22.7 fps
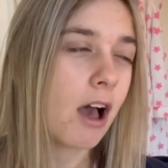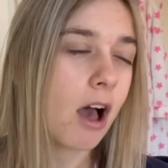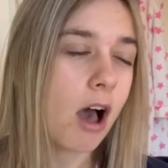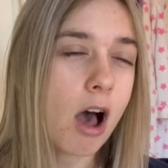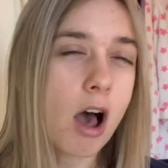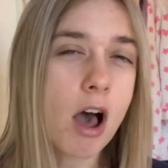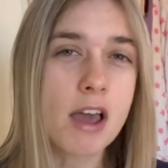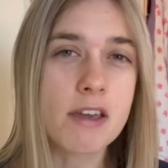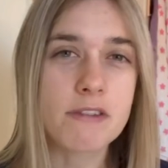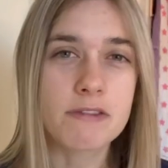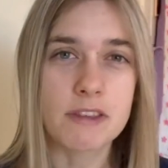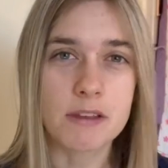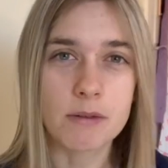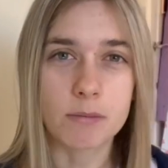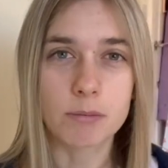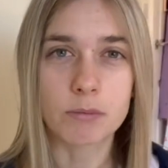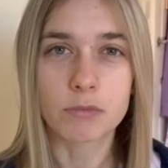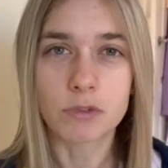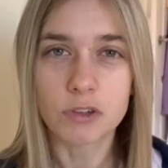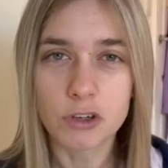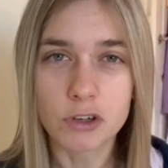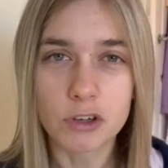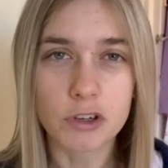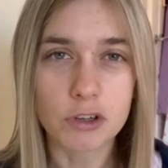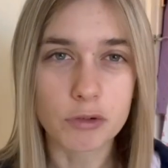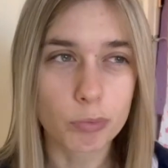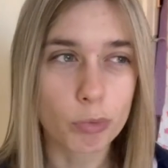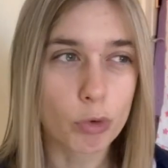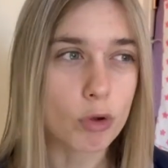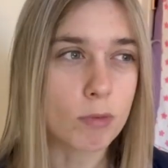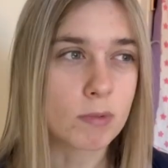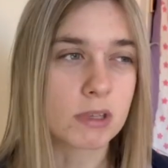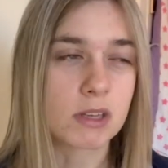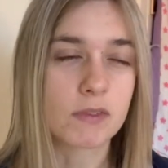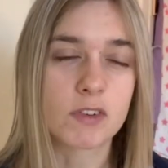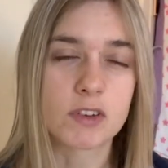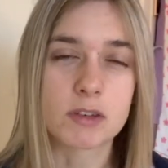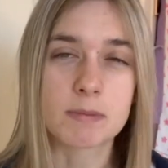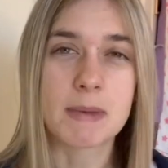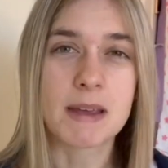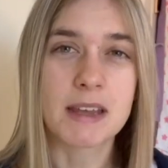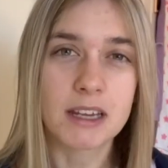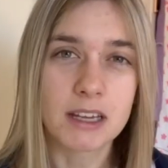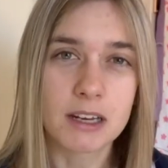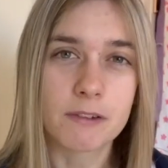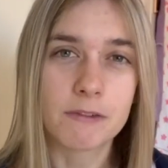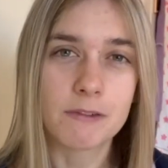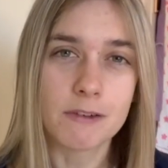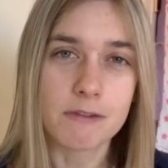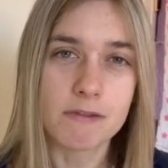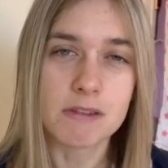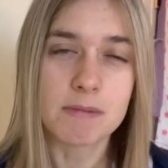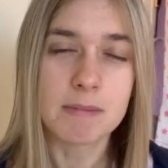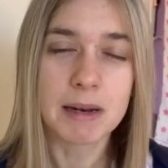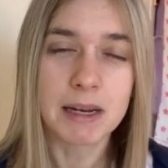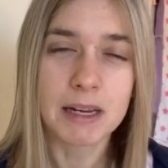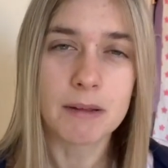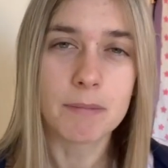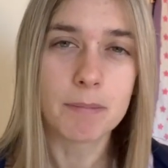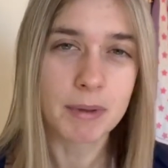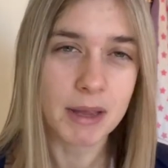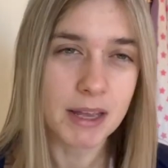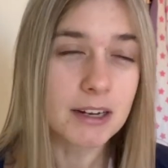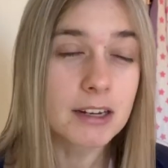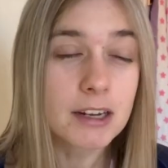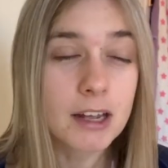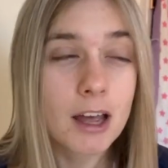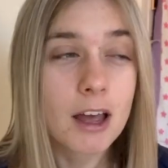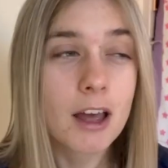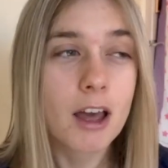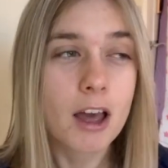I think, you know, there's rumours of us making a 50 million bid.